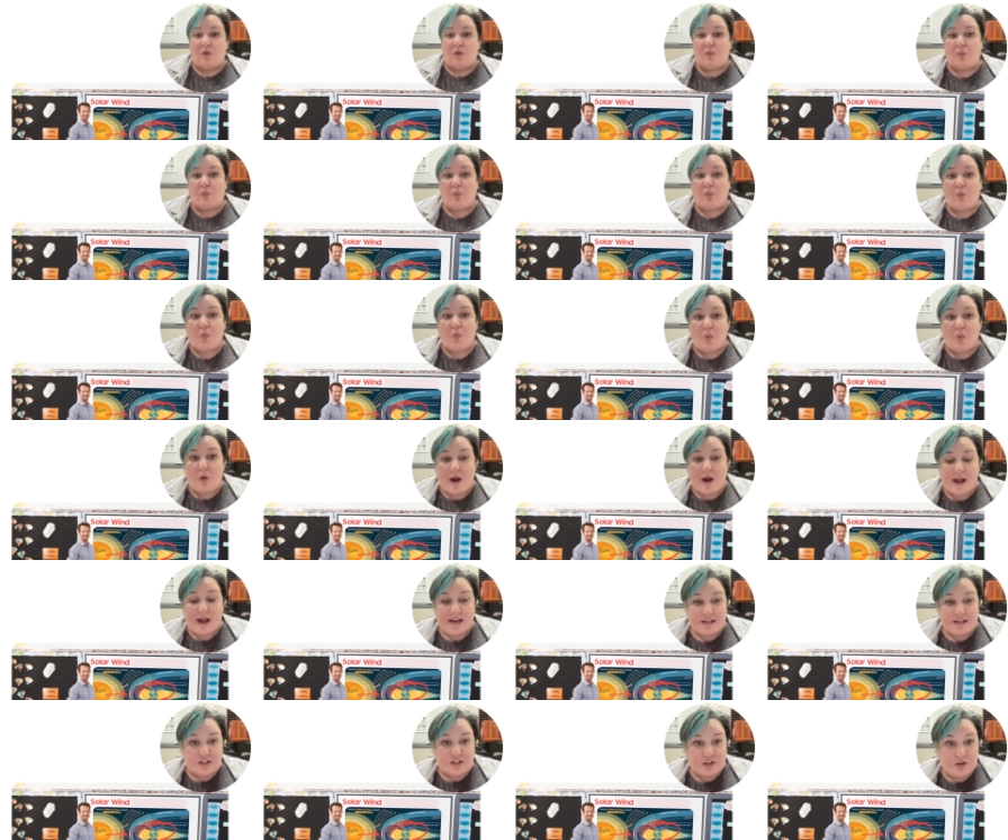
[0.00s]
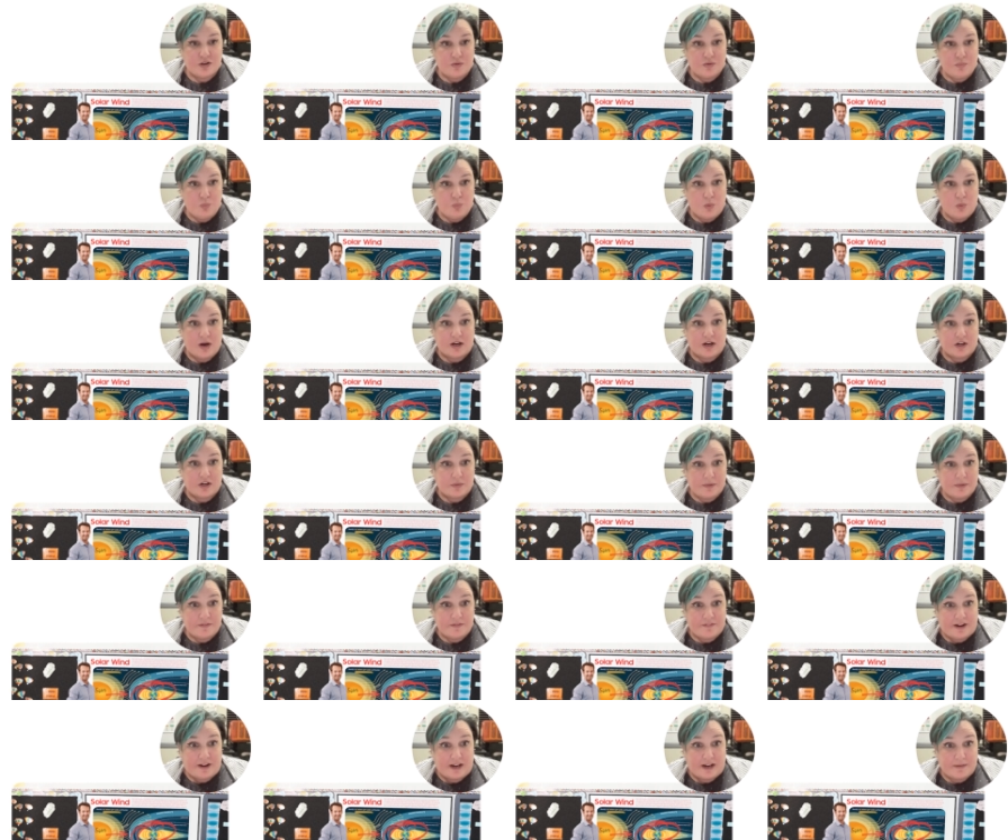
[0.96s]
Where could we
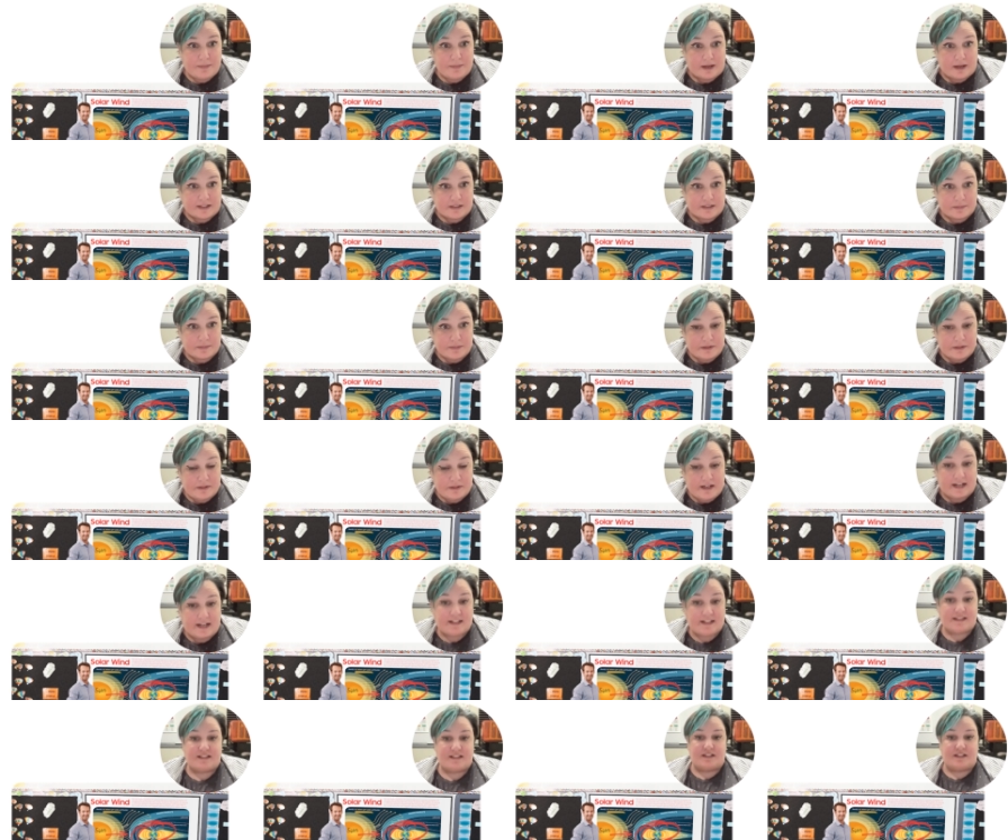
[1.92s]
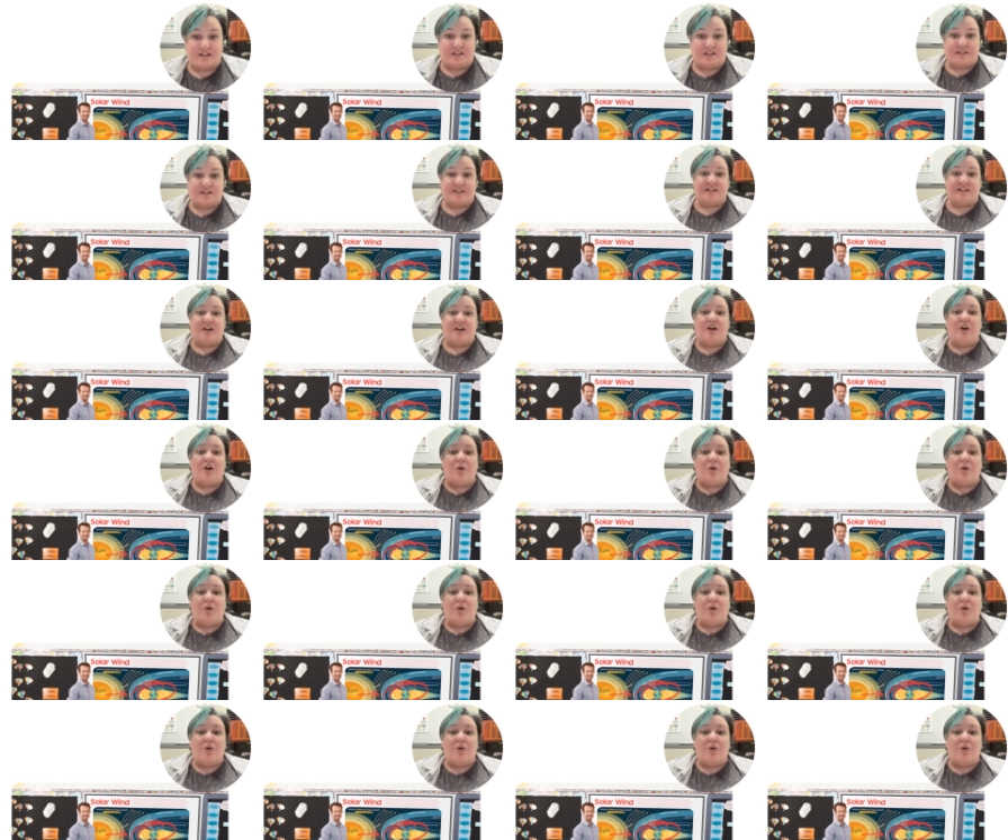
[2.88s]
find possible answers?